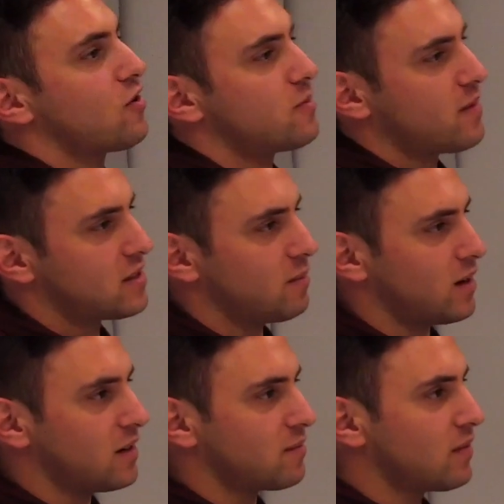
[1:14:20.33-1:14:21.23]
large amounts of
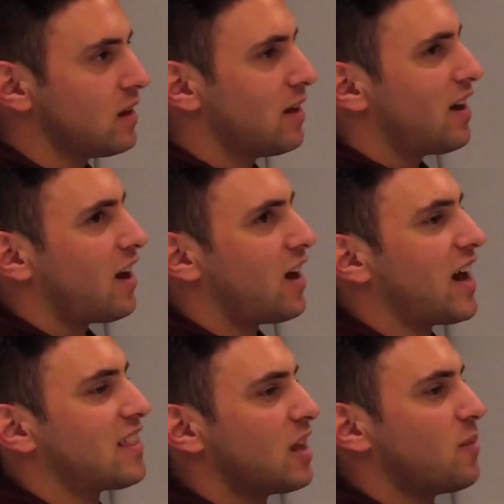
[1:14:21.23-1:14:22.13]
money.
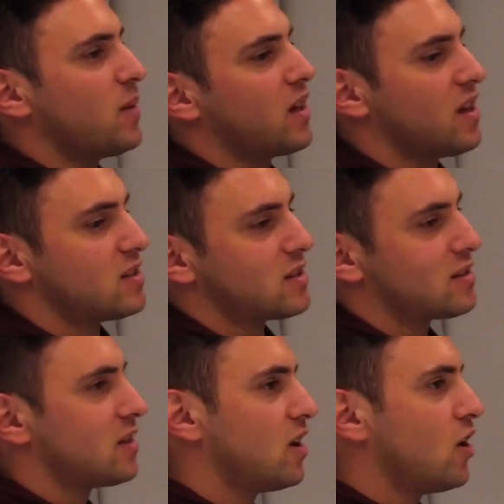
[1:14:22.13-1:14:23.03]
I think
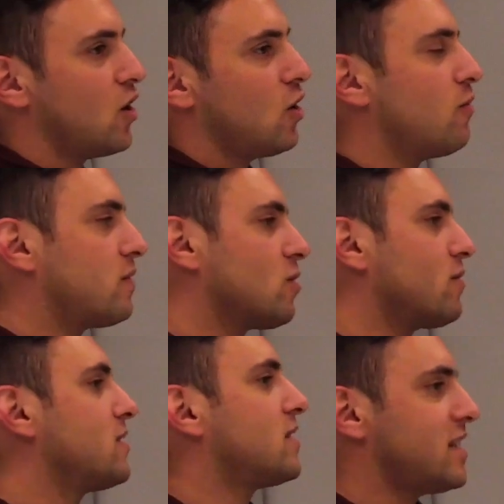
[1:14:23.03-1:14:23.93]
because we've still
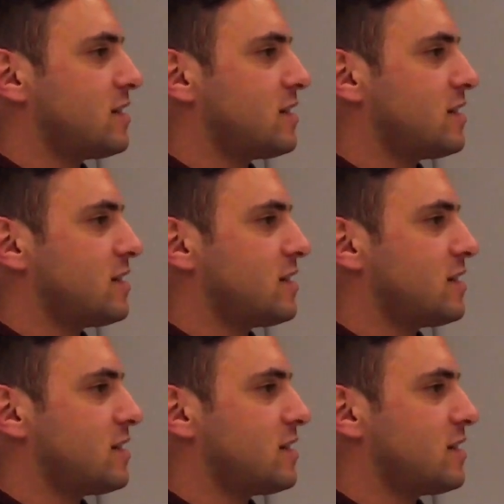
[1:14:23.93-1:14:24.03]
raised a